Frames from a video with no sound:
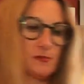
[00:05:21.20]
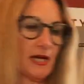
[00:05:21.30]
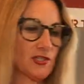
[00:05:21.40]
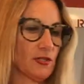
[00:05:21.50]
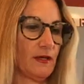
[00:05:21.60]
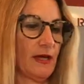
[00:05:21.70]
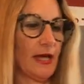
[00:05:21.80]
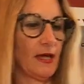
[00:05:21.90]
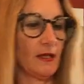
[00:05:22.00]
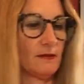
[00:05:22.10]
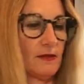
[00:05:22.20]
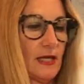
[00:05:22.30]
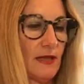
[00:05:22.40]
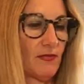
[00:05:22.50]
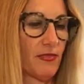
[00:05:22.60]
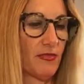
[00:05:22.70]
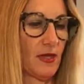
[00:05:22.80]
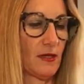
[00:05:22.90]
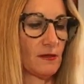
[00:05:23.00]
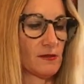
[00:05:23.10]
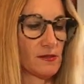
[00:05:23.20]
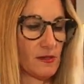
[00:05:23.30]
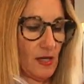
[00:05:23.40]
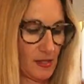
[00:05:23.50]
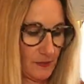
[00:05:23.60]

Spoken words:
spatula, and get things